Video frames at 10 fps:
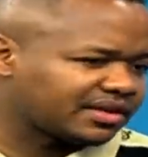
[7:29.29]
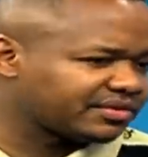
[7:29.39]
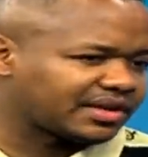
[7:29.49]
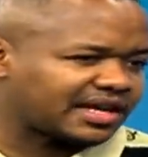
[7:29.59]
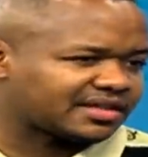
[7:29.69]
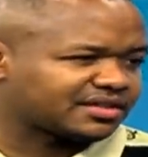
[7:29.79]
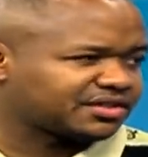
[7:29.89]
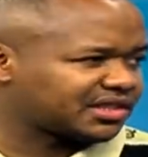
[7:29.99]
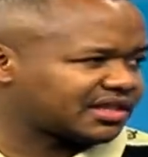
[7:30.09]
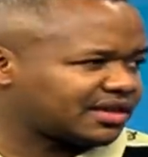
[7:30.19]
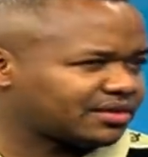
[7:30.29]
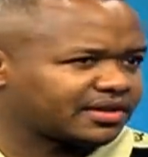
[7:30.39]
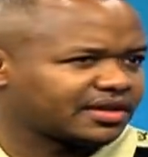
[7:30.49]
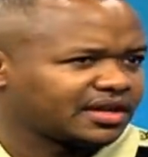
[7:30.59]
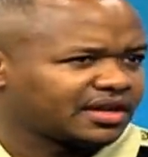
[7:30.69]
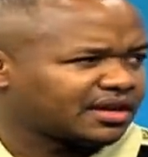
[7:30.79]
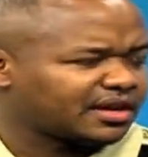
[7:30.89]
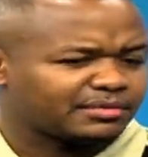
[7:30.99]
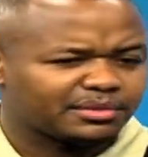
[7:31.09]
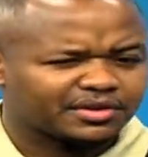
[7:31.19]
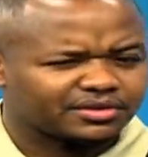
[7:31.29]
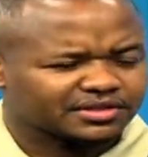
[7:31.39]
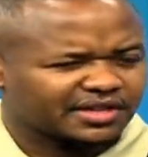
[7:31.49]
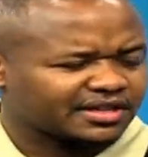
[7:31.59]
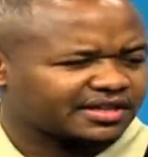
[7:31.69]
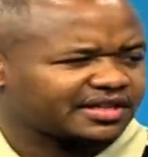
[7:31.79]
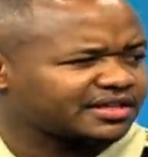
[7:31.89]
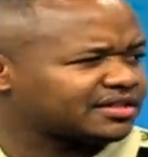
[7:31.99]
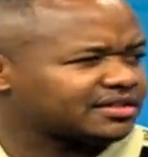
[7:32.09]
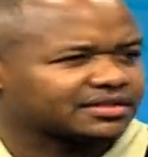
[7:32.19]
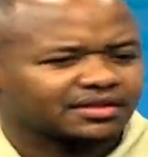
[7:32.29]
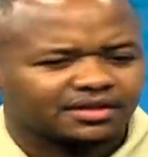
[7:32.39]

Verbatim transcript: lived last in Chicago, I remember it was kind of dangerous.